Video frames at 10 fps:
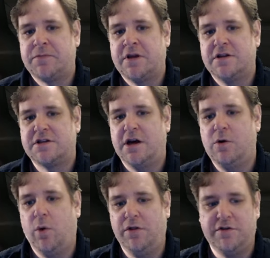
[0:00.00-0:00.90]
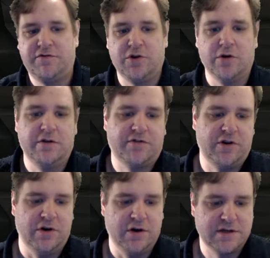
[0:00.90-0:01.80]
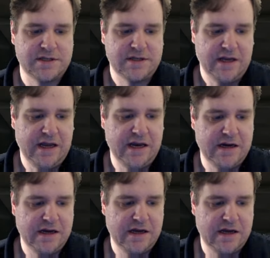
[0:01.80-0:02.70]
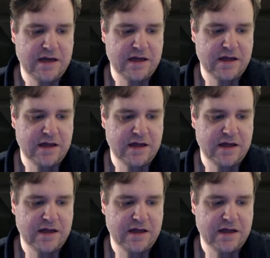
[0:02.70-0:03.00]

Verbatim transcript: So what they've done, of course, in uh,